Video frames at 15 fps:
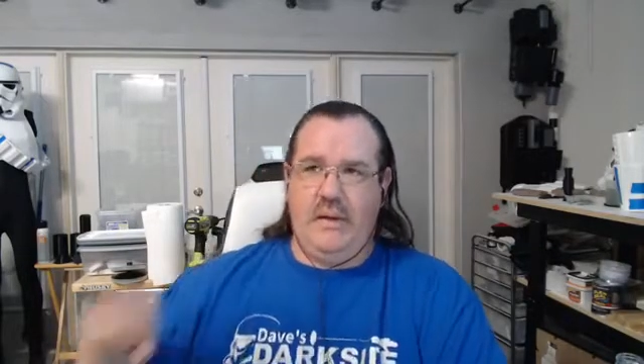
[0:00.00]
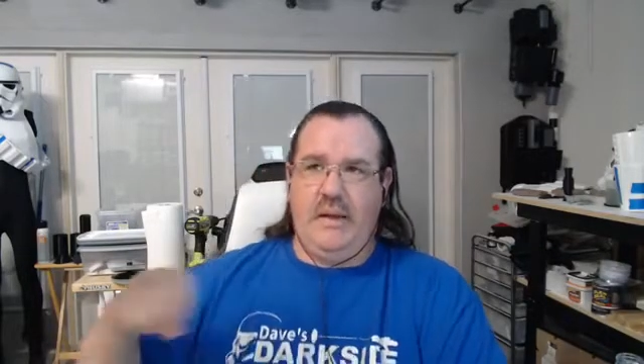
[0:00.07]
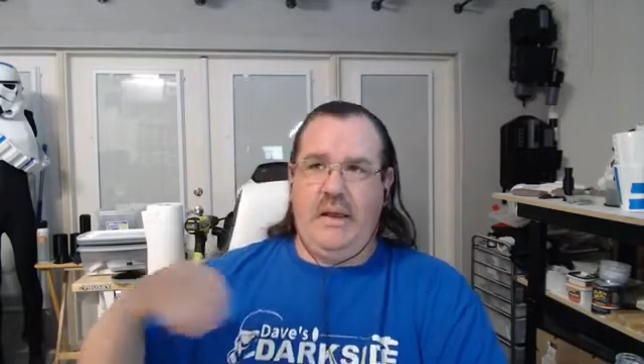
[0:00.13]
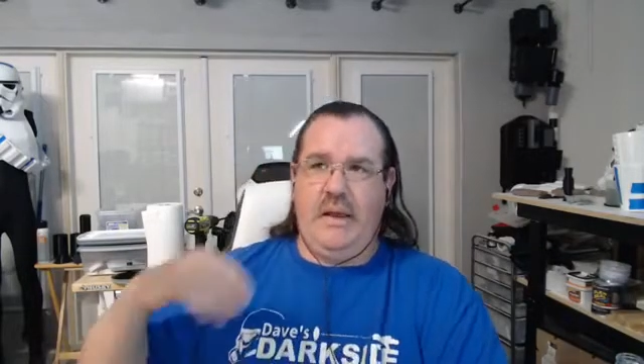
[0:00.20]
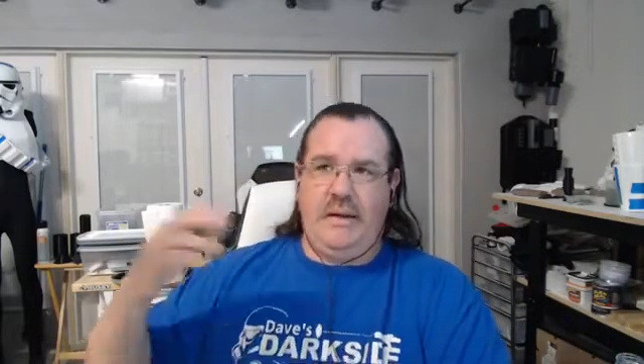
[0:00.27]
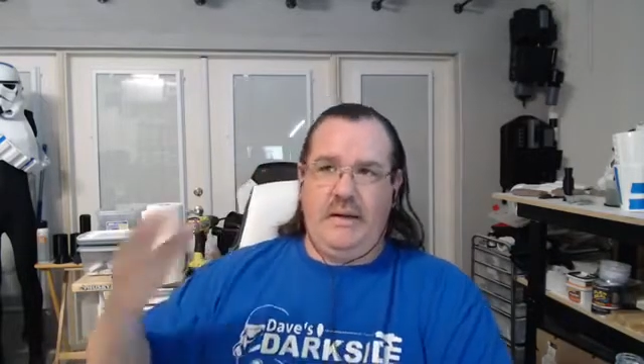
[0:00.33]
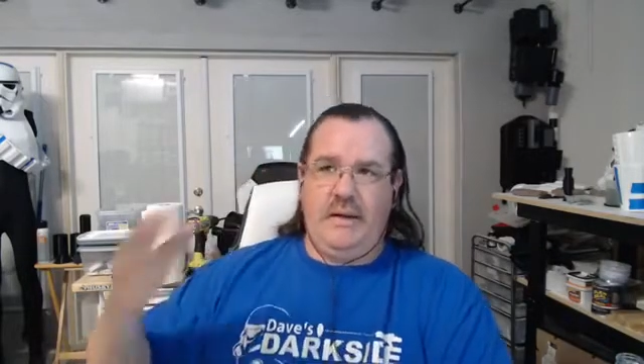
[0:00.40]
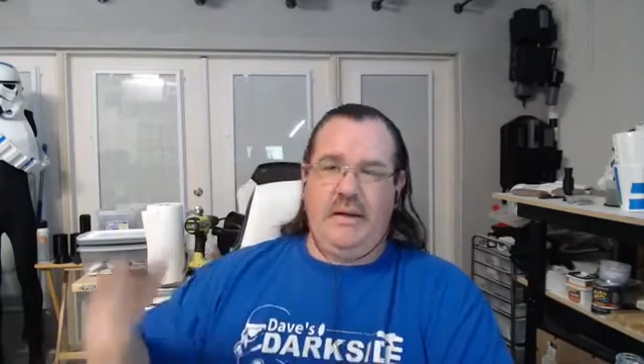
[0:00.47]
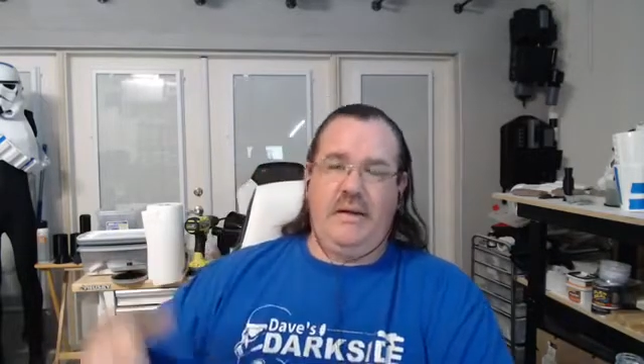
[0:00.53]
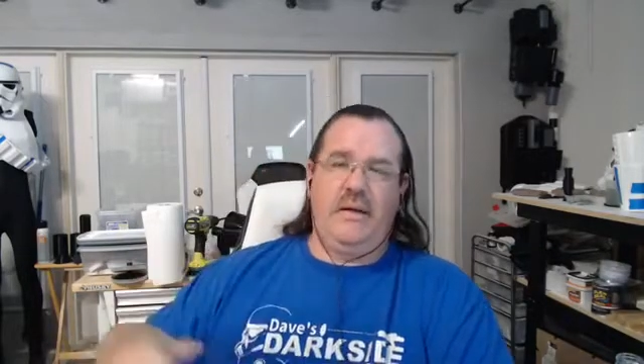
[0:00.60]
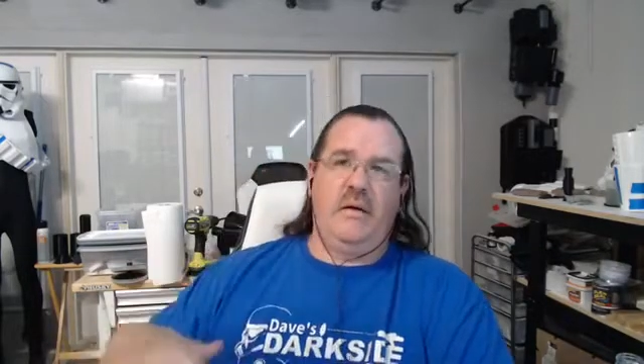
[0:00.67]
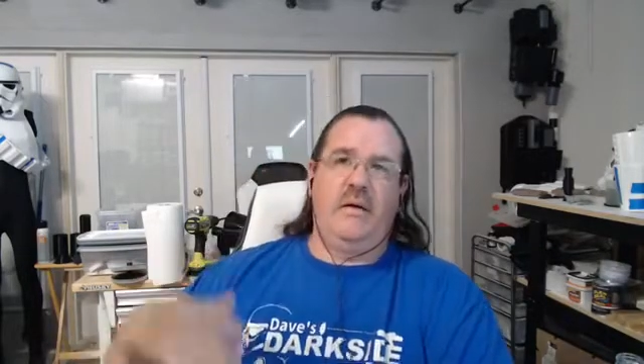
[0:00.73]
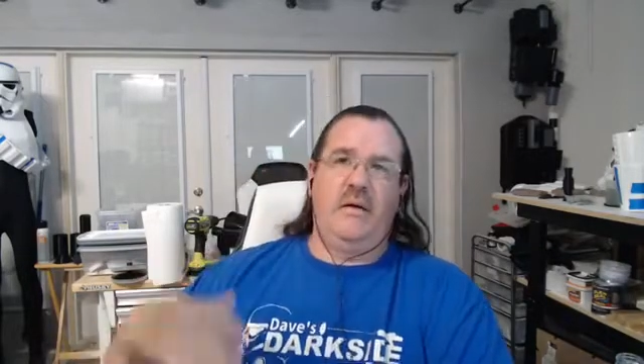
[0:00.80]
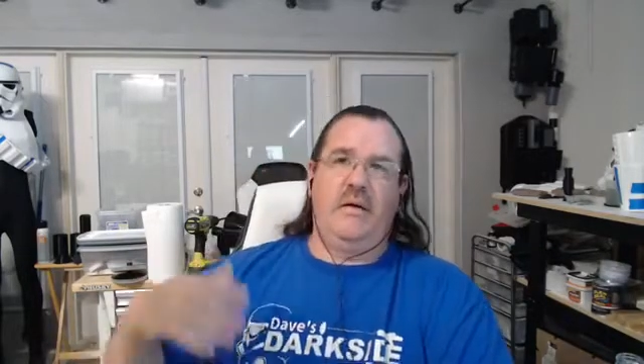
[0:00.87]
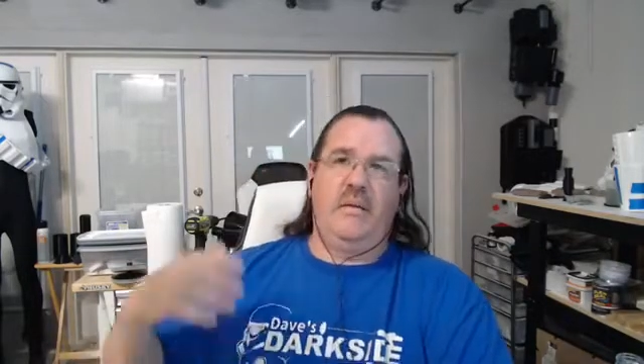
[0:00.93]
editing
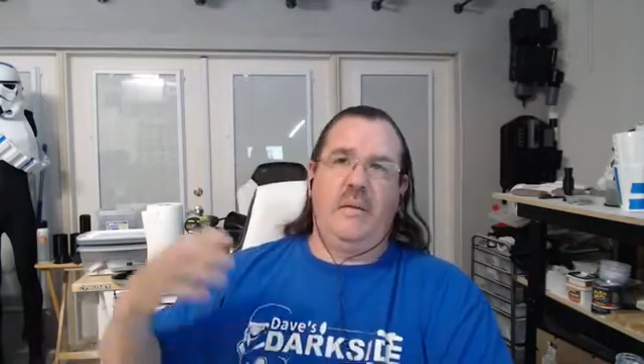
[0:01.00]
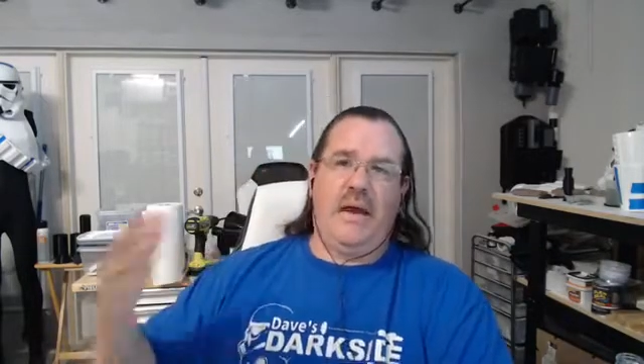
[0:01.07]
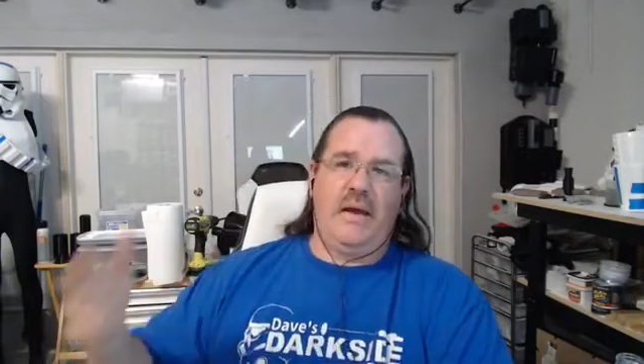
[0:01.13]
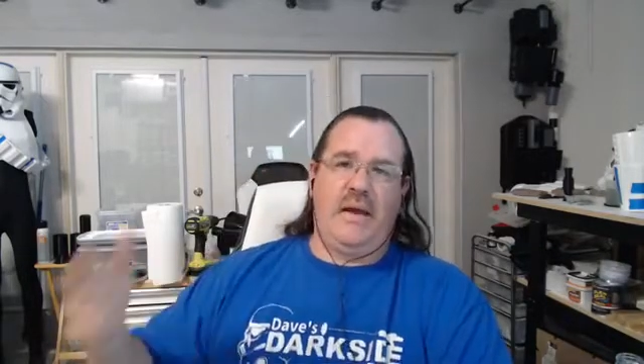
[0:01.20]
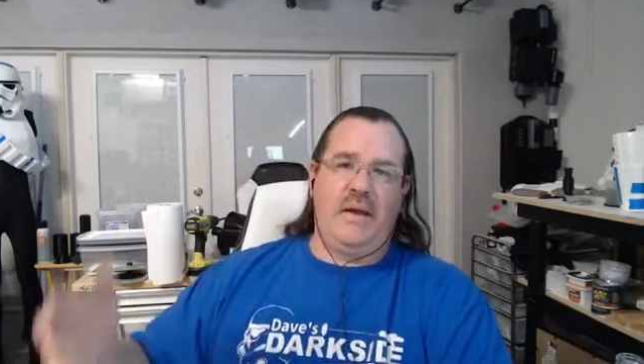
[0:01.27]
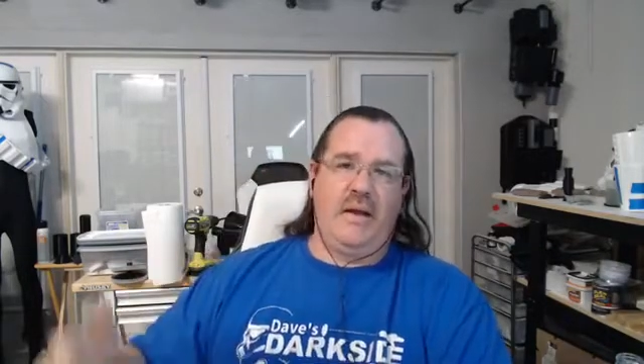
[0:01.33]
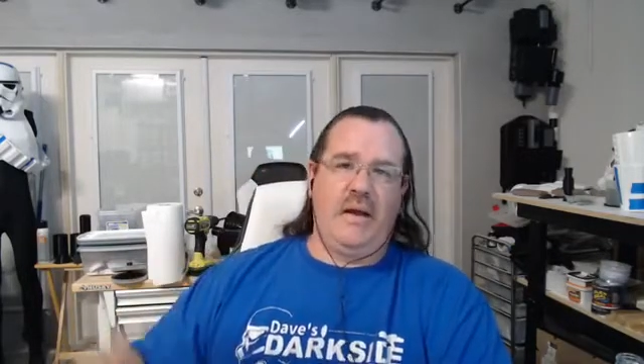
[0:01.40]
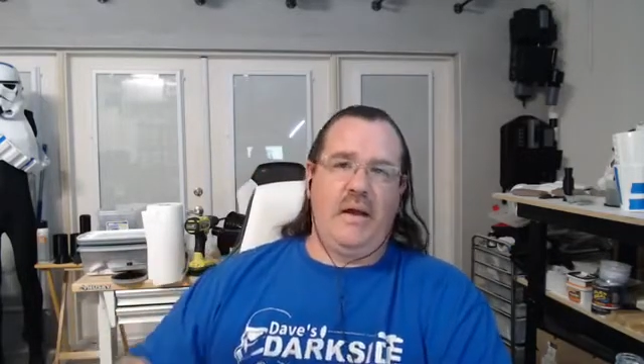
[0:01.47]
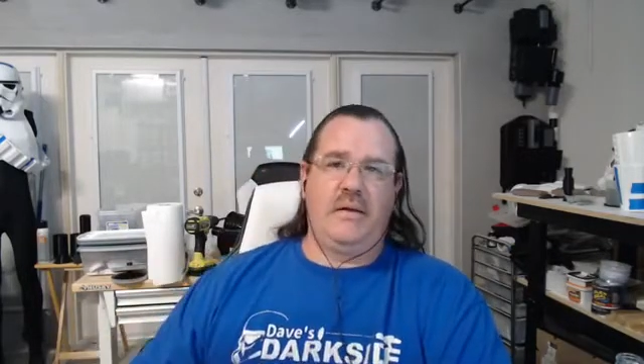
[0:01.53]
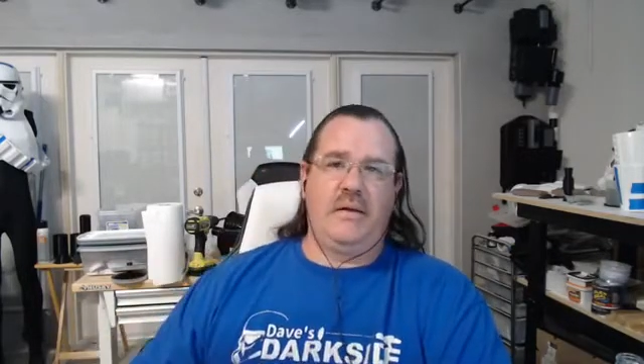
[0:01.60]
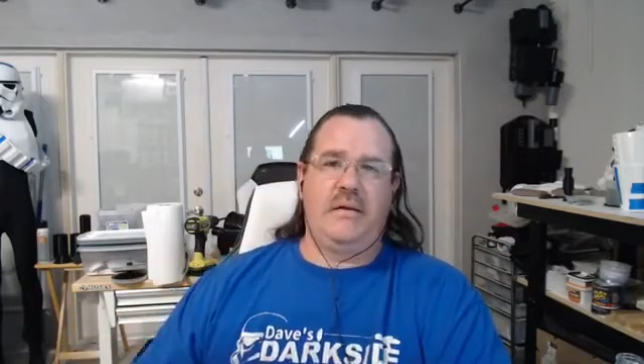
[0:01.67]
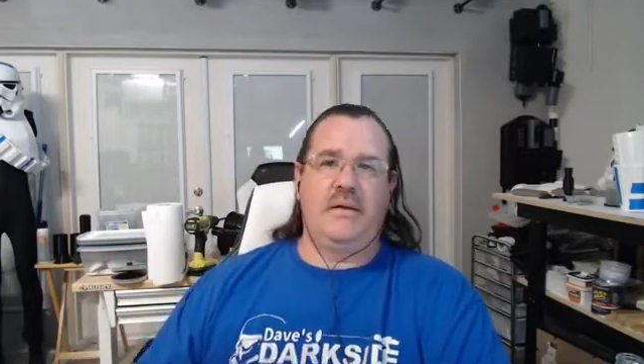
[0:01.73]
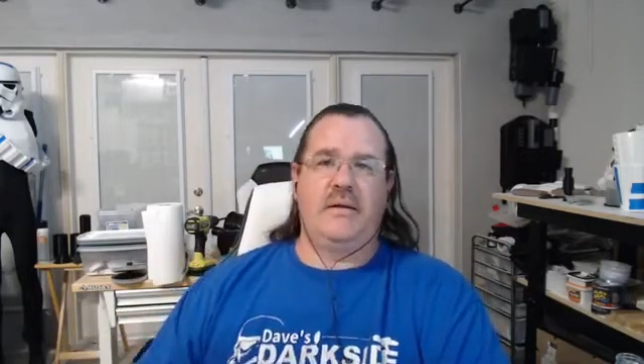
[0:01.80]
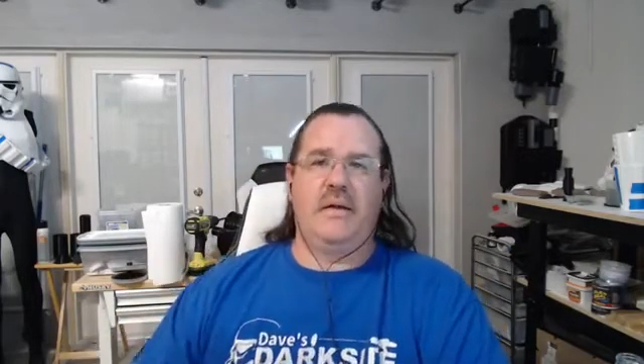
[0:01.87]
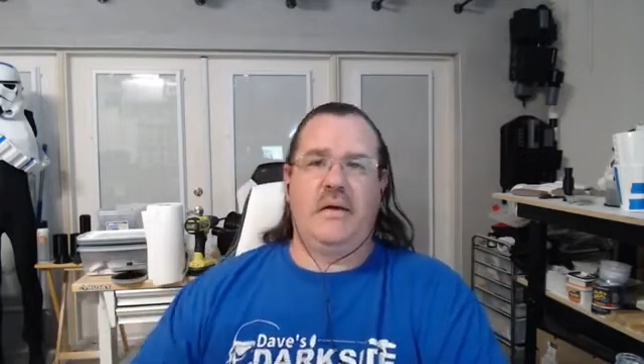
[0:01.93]
them, adding on
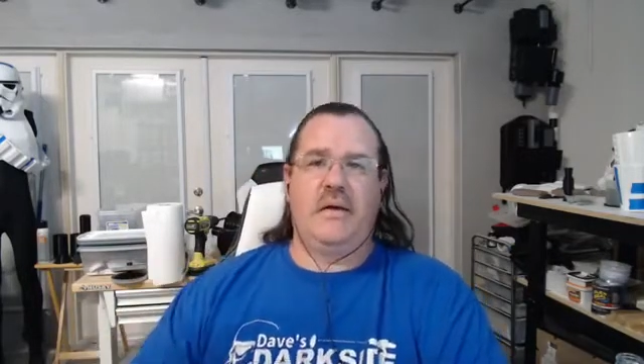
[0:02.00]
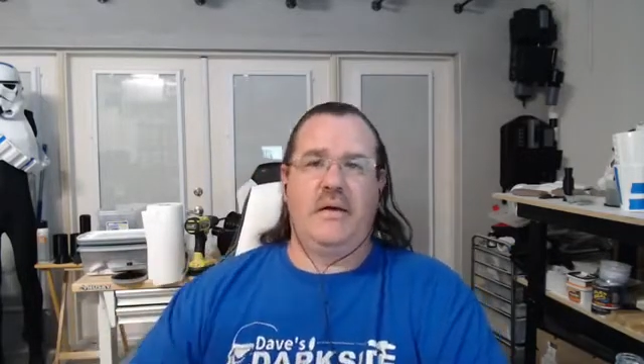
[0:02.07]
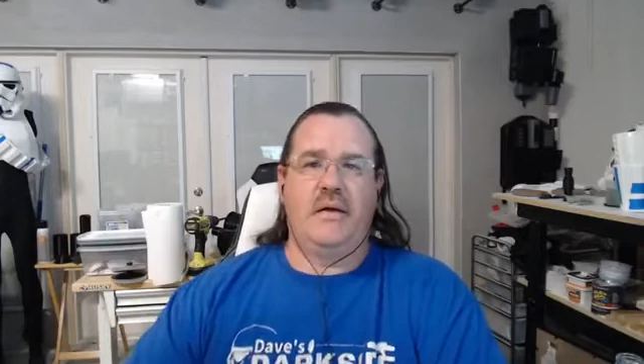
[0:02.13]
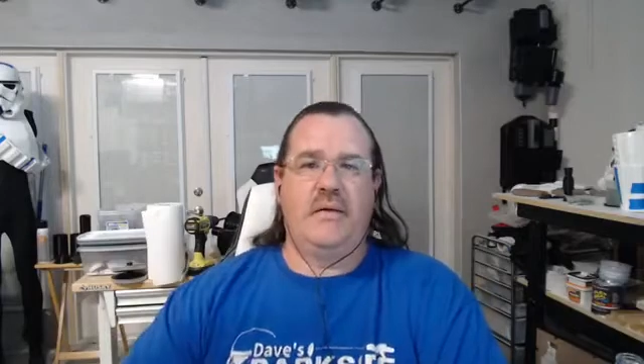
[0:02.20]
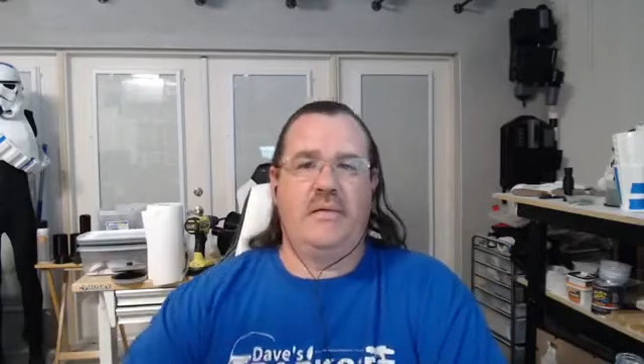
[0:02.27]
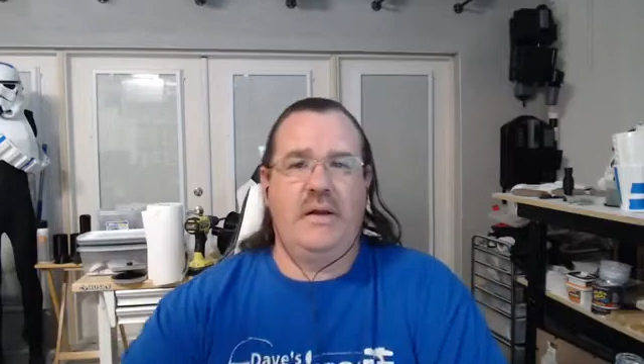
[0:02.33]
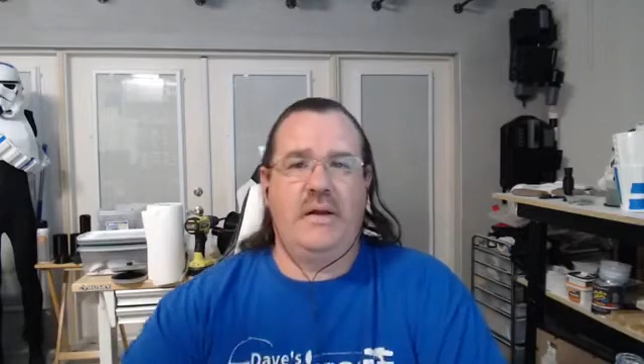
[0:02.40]
to stuff,